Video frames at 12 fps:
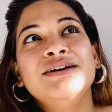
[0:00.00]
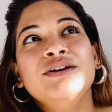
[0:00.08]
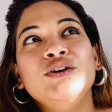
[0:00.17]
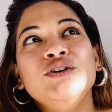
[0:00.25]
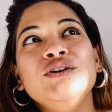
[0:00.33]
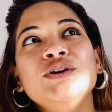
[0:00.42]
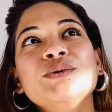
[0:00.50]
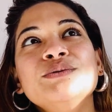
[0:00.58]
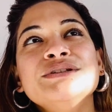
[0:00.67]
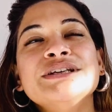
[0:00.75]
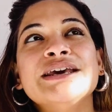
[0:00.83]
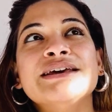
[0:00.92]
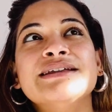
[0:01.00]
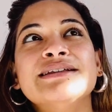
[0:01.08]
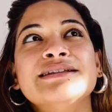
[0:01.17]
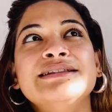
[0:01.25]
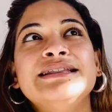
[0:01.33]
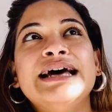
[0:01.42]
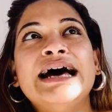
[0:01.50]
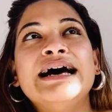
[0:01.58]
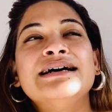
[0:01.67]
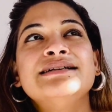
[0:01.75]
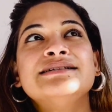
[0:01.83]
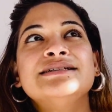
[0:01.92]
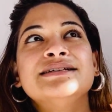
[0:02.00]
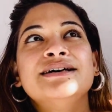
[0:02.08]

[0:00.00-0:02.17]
using that